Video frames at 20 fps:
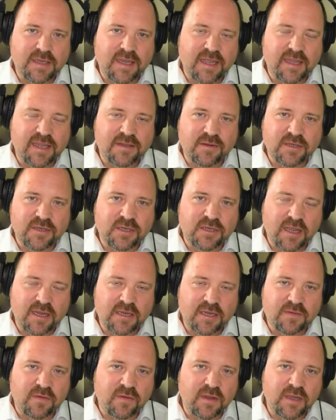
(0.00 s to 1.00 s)
exchange
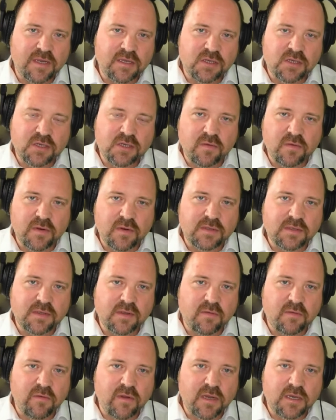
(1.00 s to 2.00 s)
for insurance and
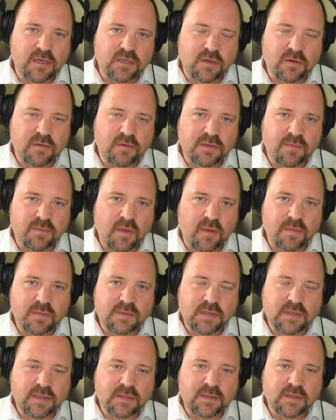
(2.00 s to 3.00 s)
reinsurance
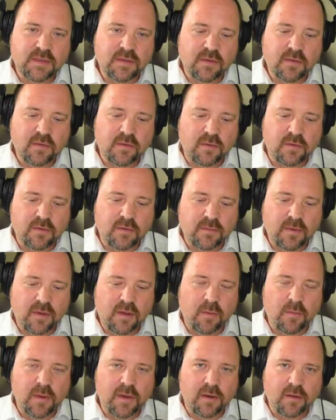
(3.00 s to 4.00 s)
purposes, or are
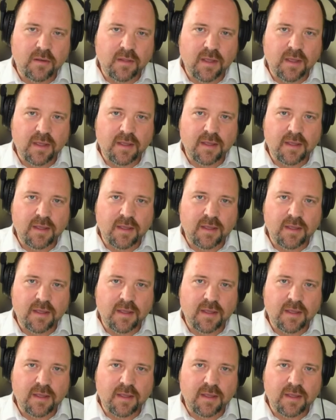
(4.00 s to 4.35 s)
we not there yet?